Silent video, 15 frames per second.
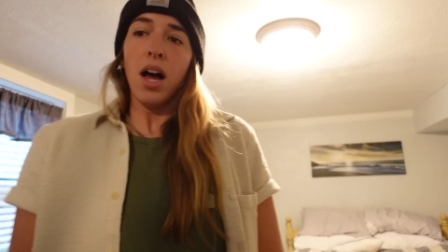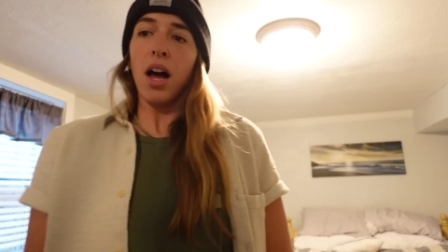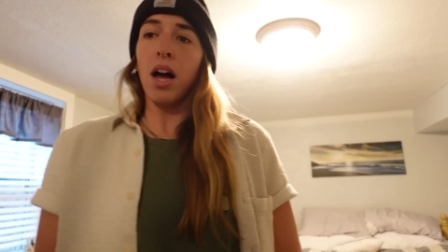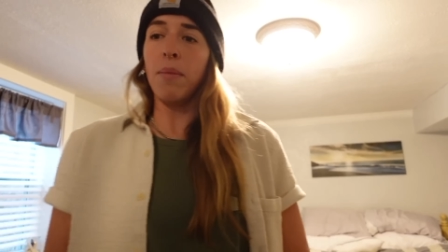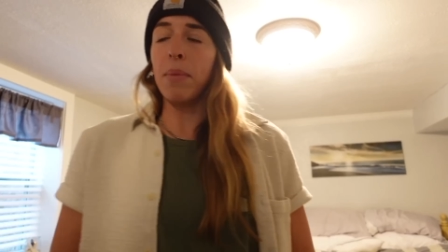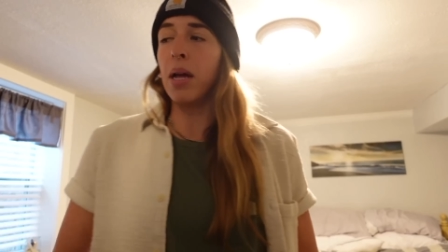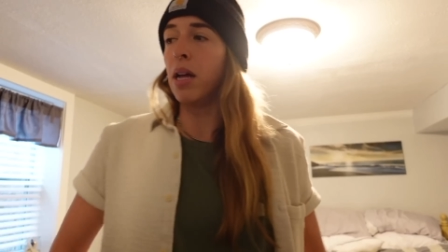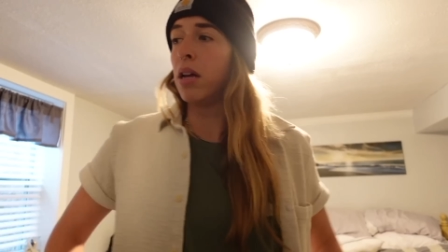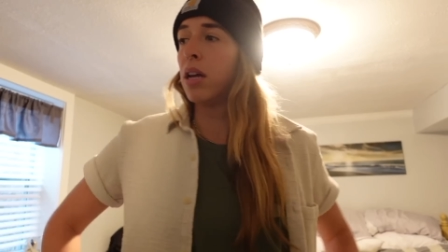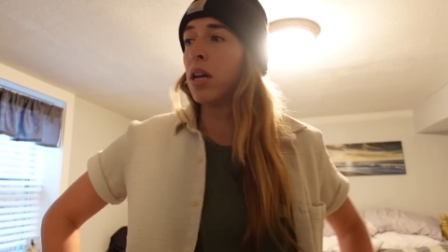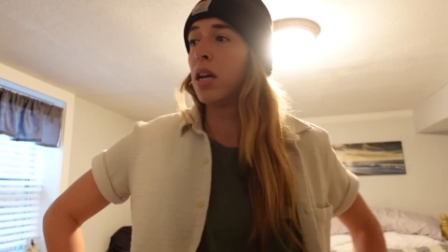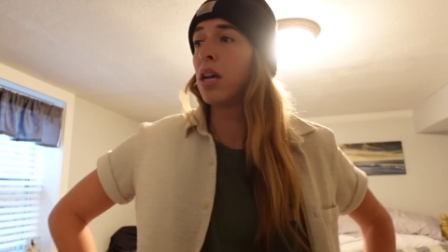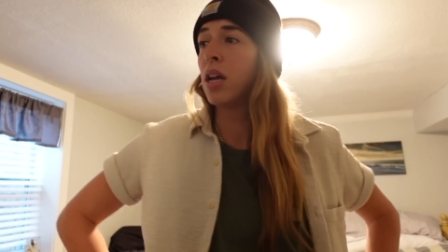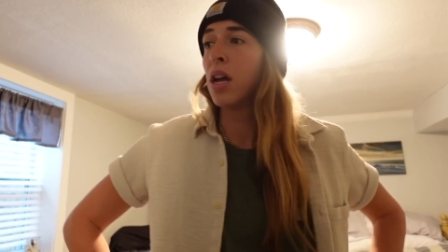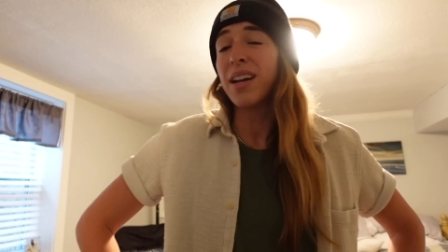
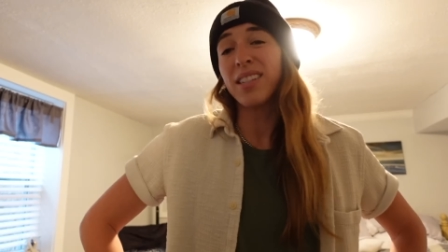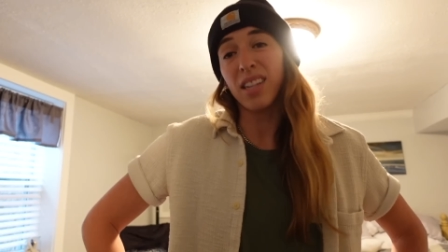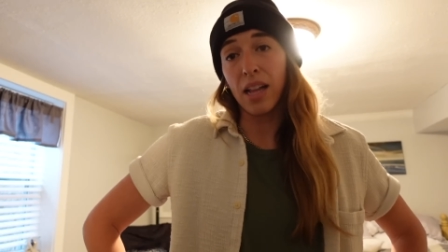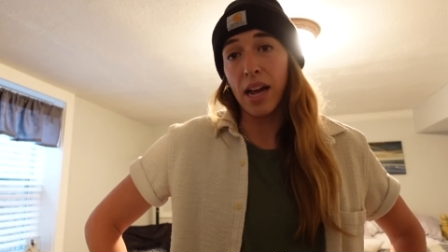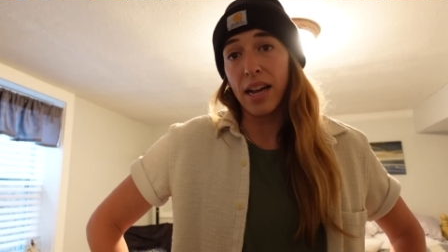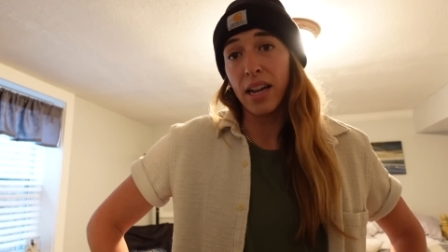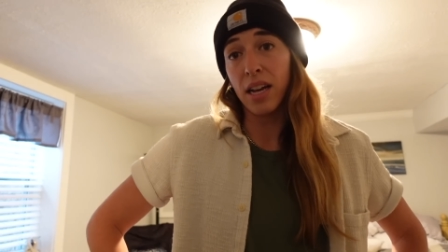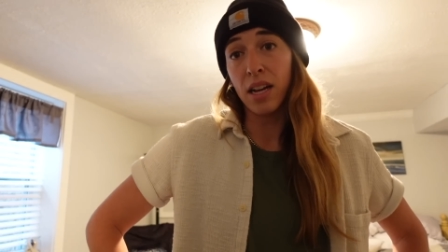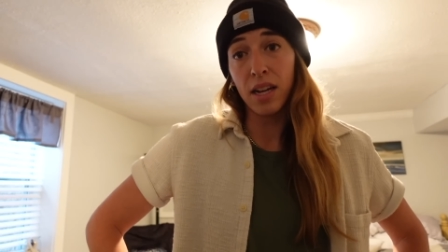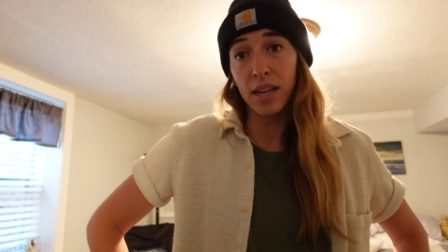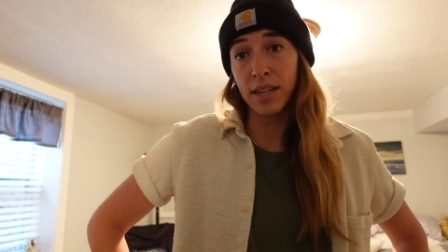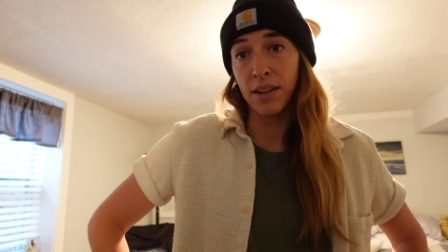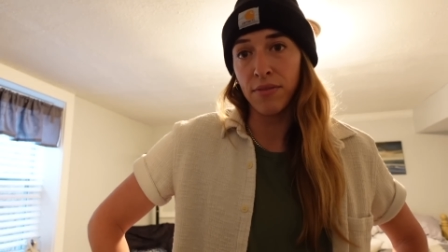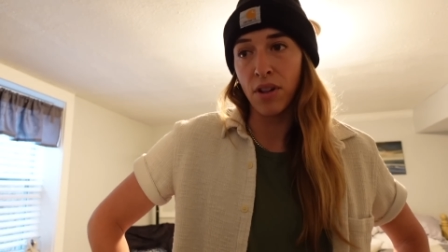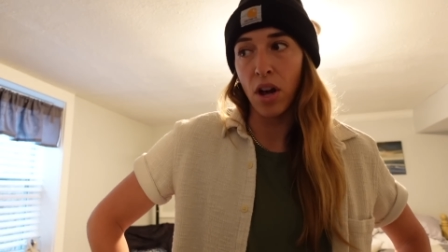That's a lie. I
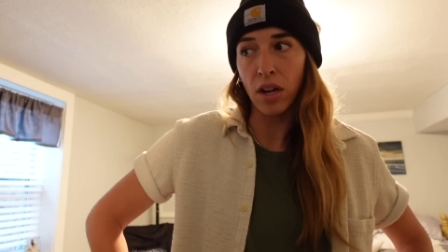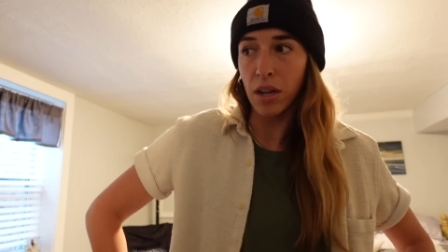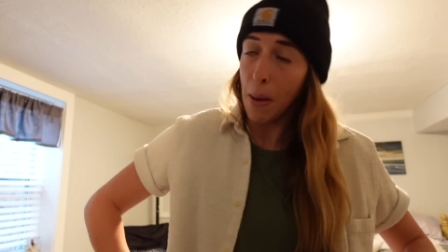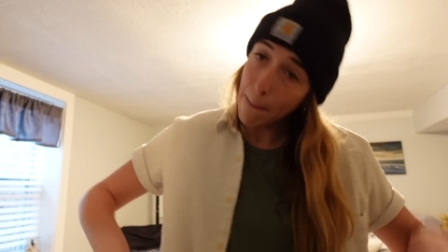did a vlog.